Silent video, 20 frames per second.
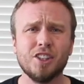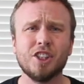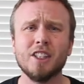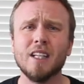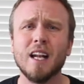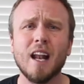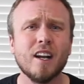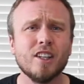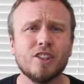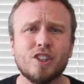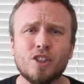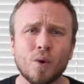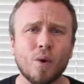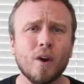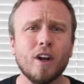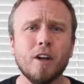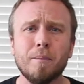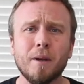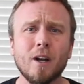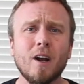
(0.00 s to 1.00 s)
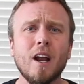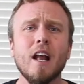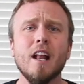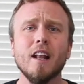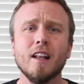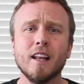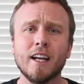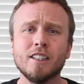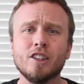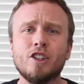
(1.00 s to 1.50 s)
Is she not a joy to be around?
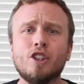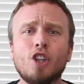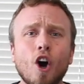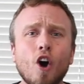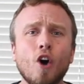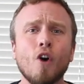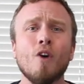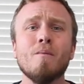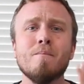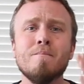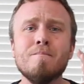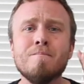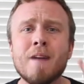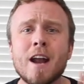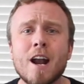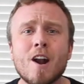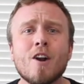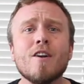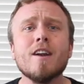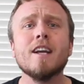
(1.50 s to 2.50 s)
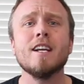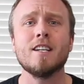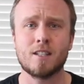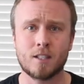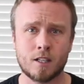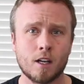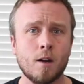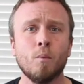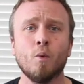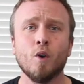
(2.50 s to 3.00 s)
Like, don't marry
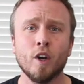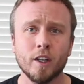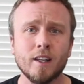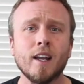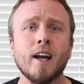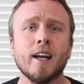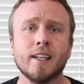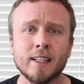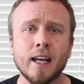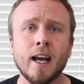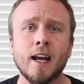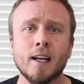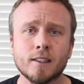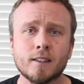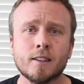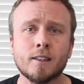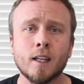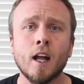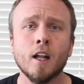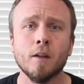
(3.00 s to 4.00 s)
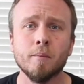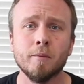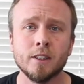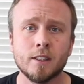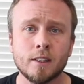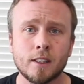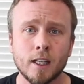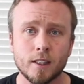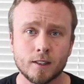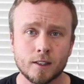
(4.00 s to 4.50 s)
someone like that,
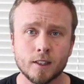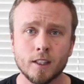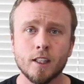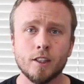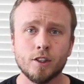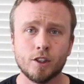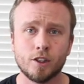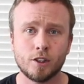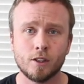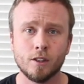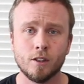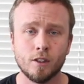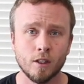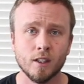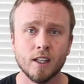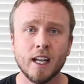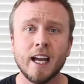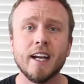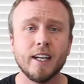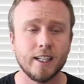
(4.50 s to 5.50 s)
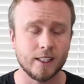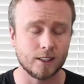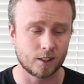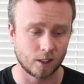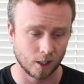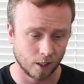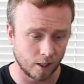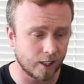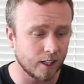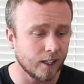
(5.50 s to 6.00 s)
Solomon says. And then,
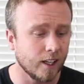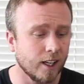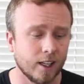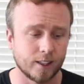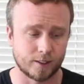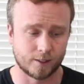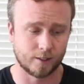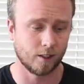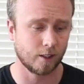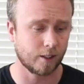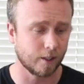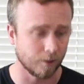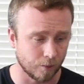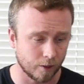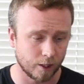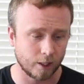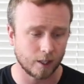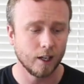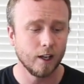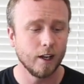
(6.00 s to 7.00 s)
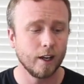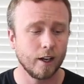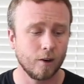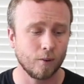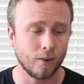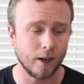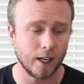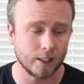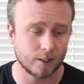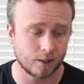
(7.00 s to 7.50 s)
ladies, look at this. Look at what
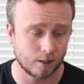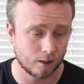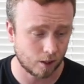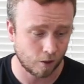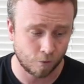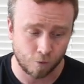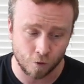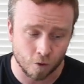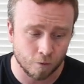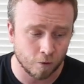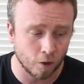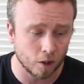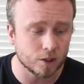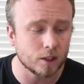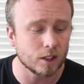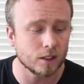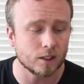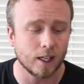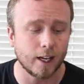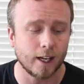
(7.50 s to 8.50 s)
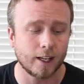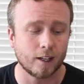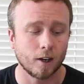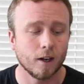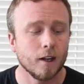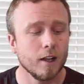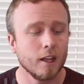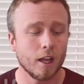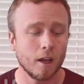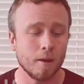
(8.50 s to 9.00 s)
he writes a few verses later.